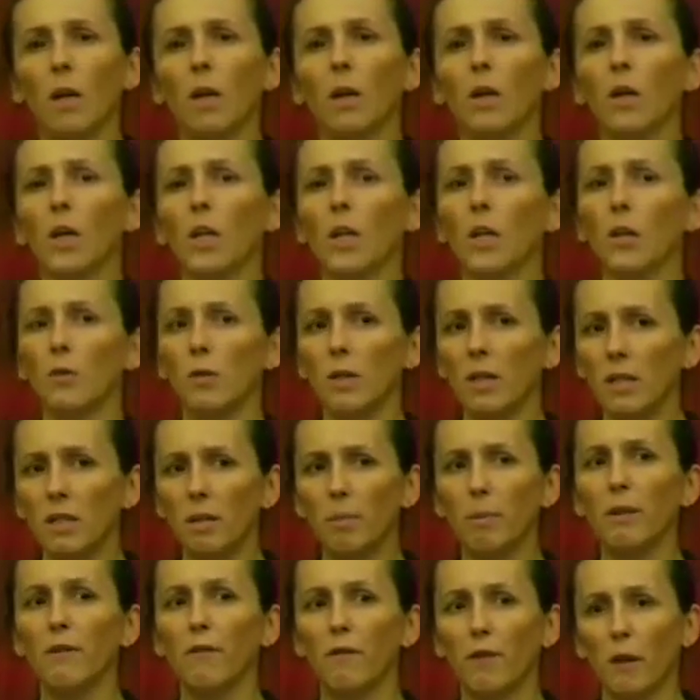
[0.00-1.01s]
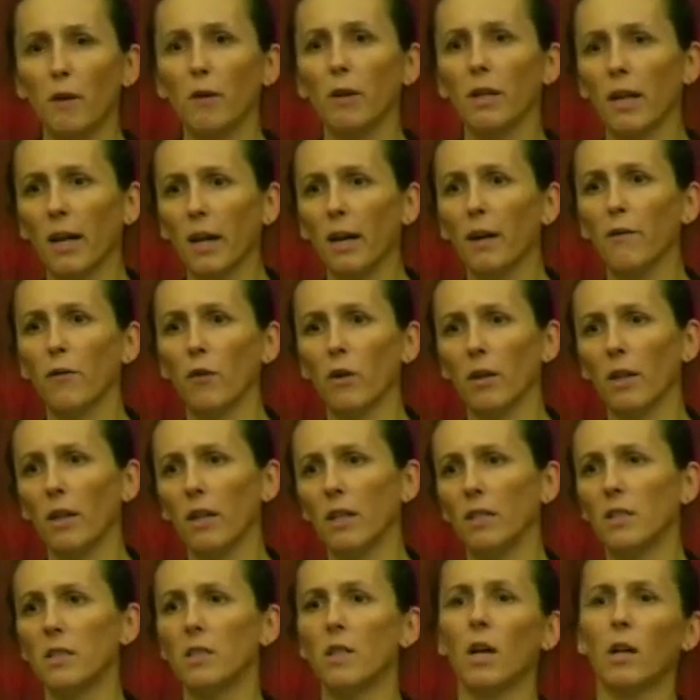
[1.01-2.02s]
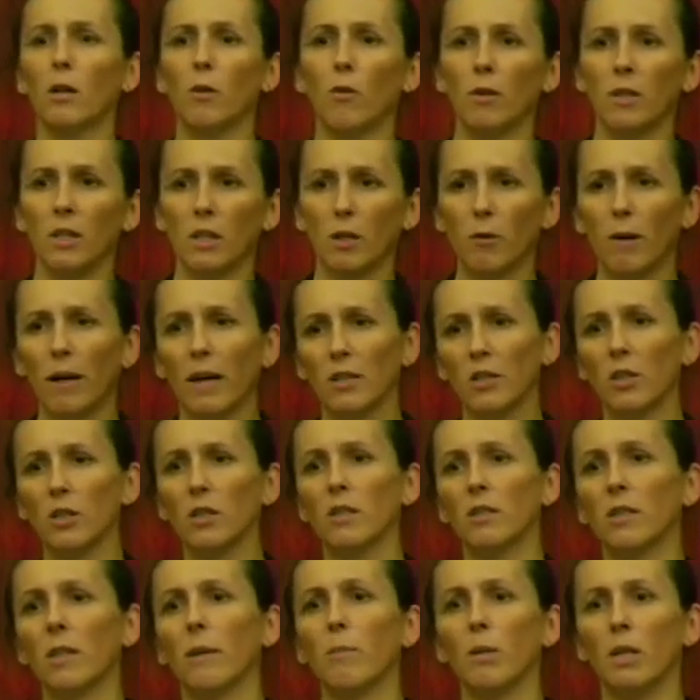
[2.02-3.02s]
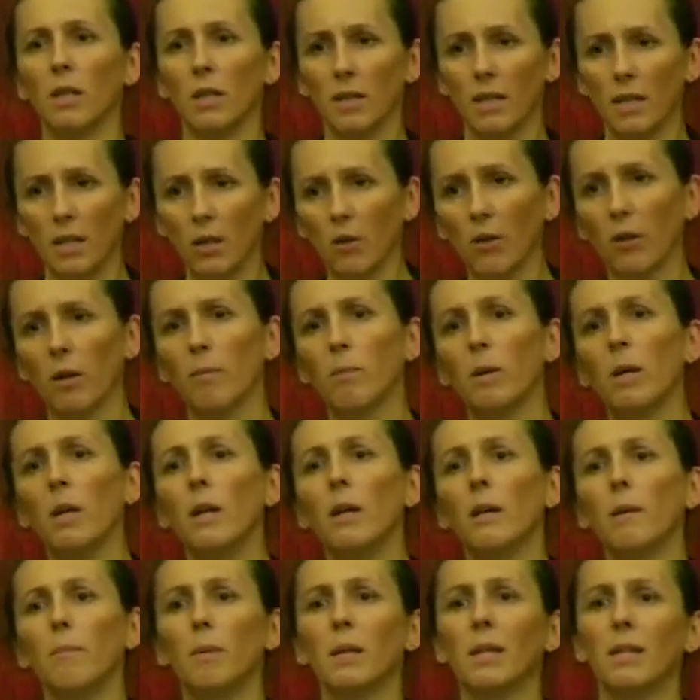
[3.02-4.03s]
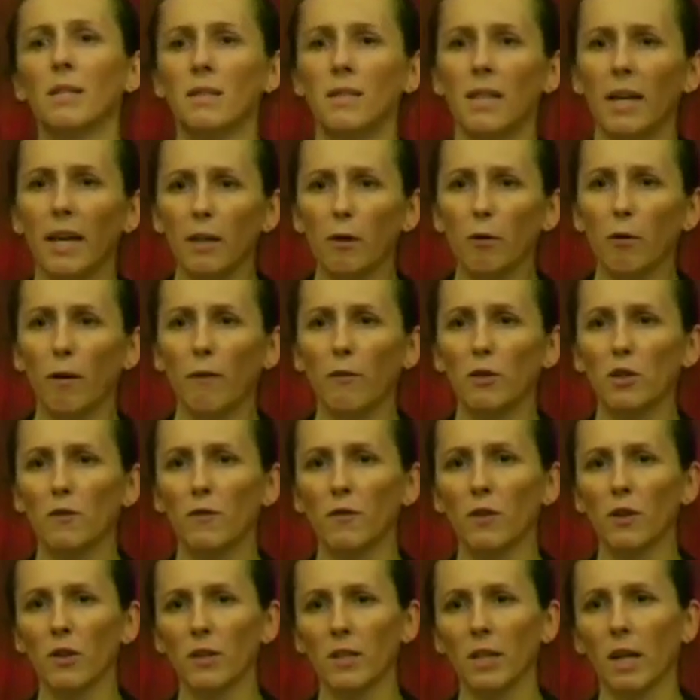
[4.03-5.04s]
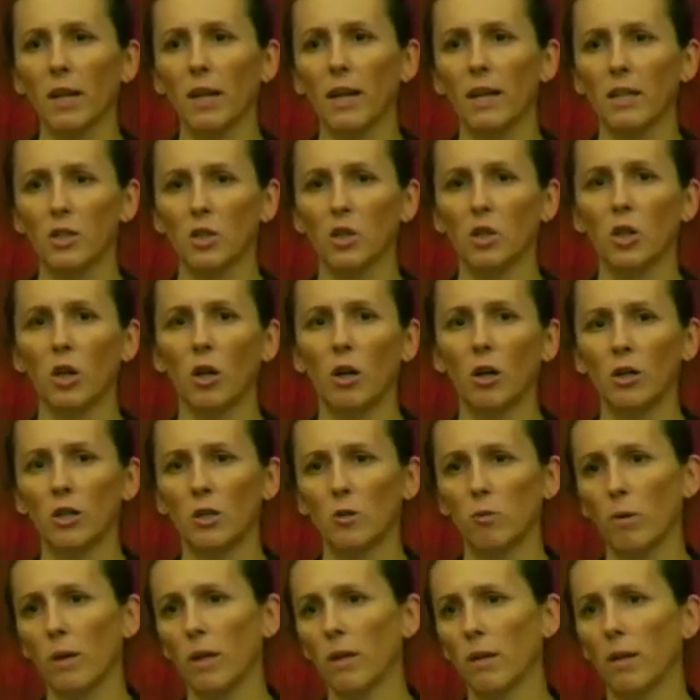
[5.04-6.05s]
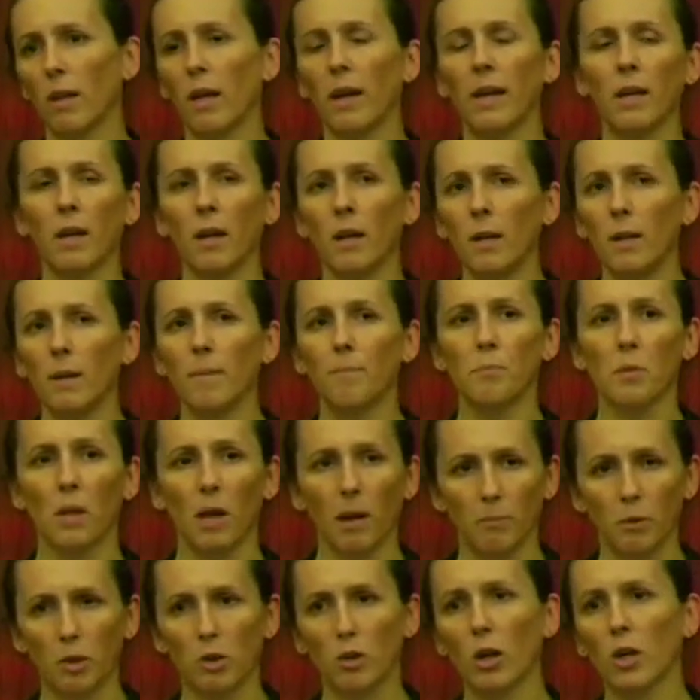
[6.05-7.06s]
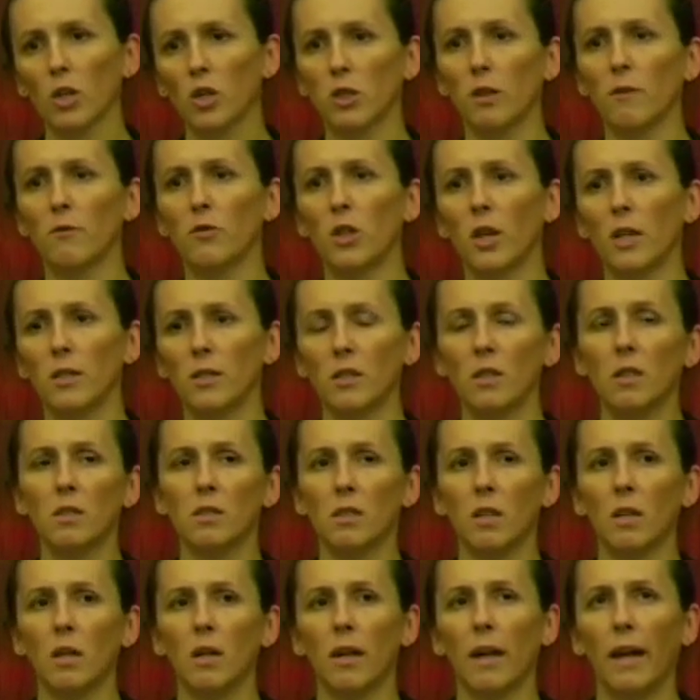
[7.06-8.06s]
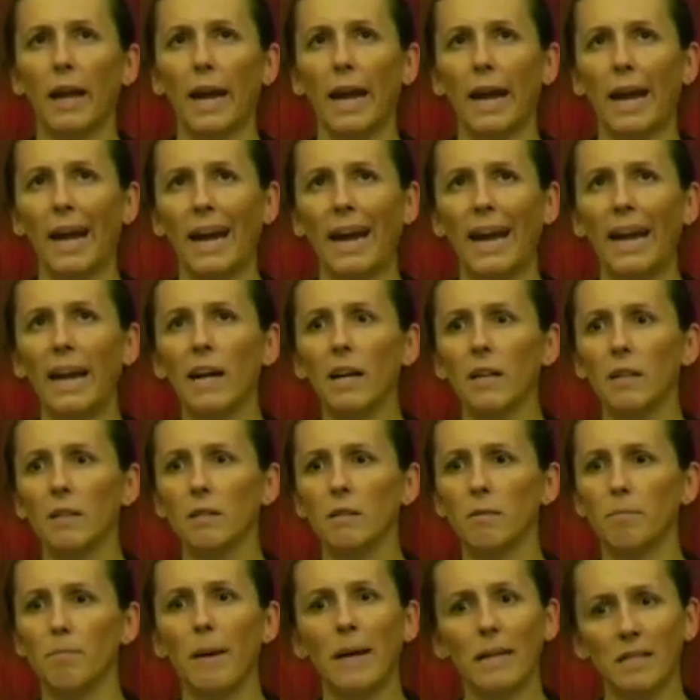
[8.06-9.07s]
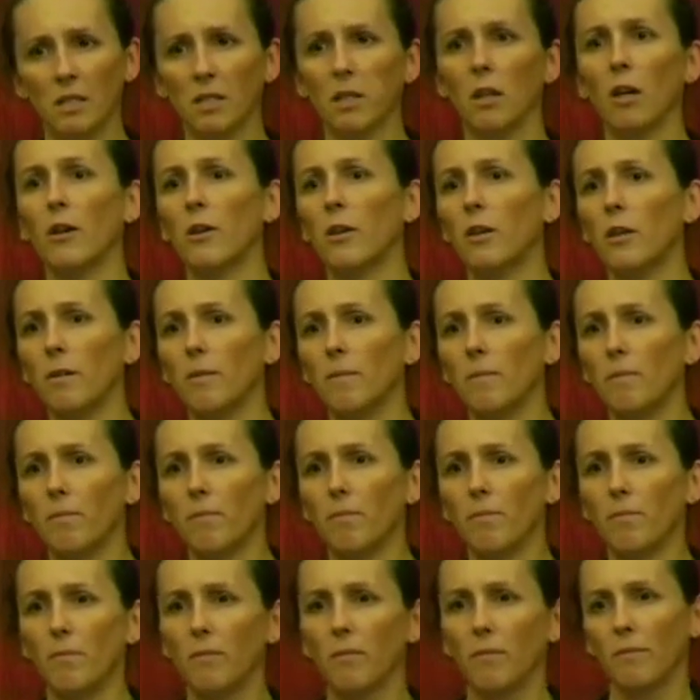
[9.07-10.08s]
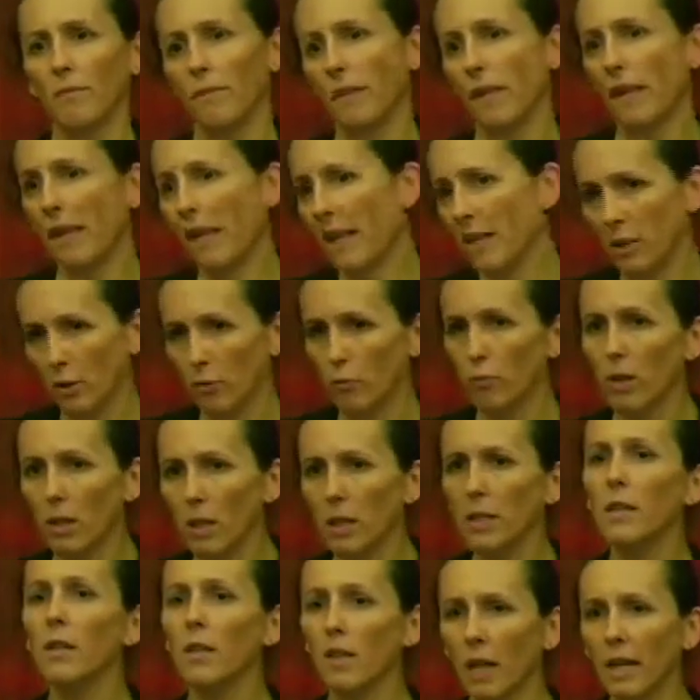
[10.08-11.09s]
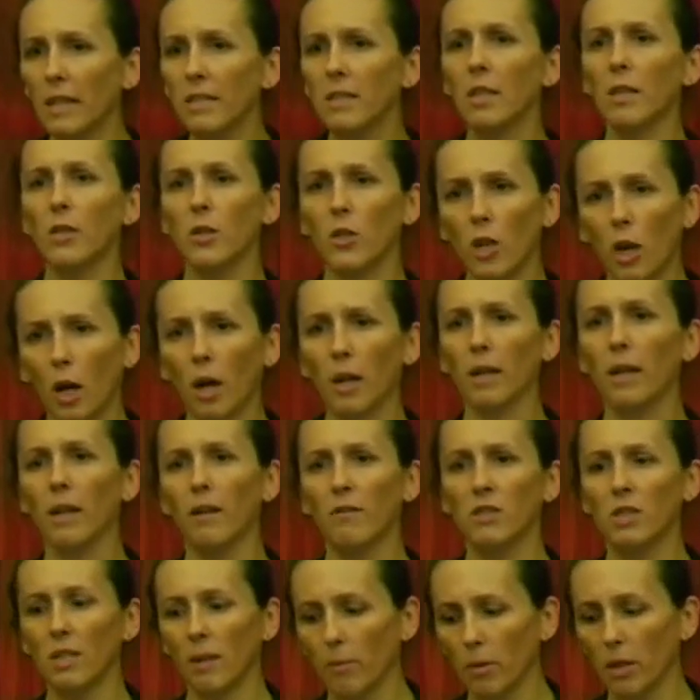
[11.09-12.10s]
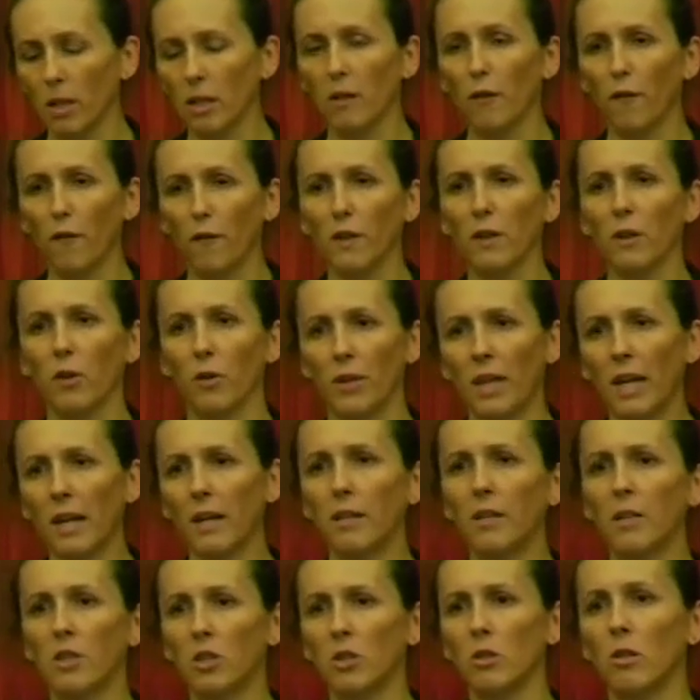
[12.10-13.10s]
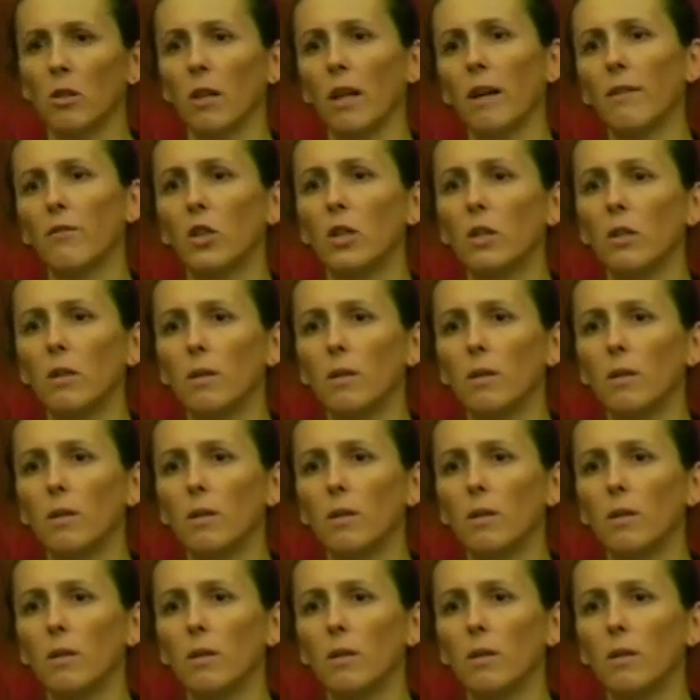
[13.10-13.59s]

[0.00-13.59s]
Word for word: you need to be very careful that it's not going to crash into somebody and kill them, because then whoever's fielding it gets charged with like obstruction of justice and manslaughter. And you'd really like to not give somebody in the field that additional lever.